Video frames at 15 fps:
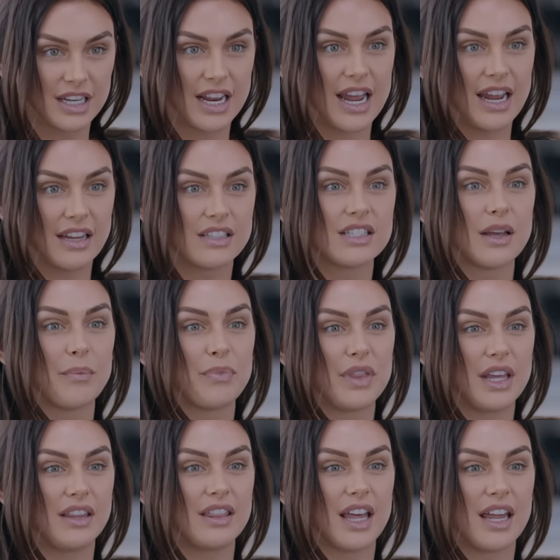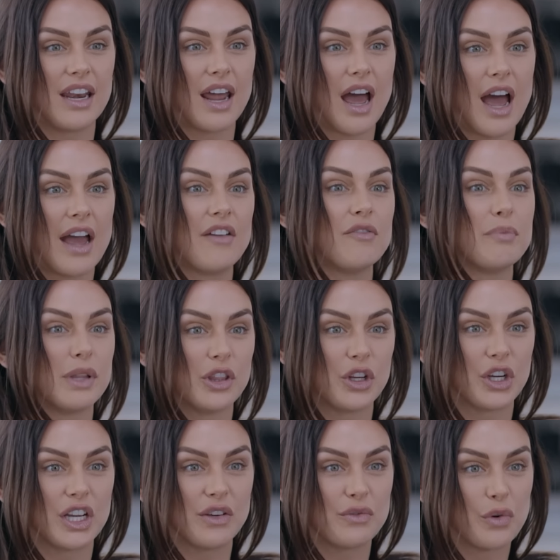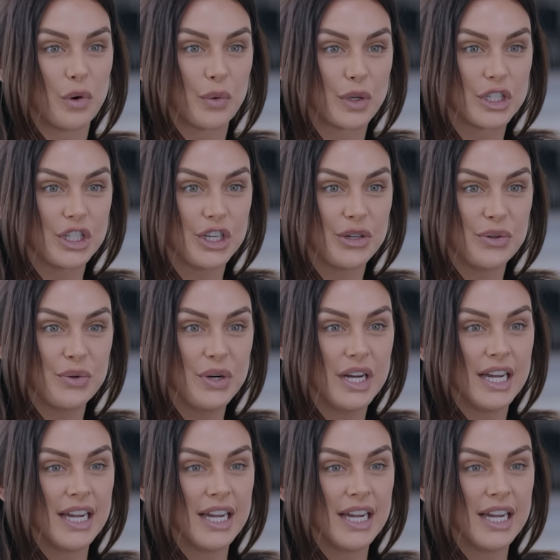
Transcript: Today, something that I've been looking forward to.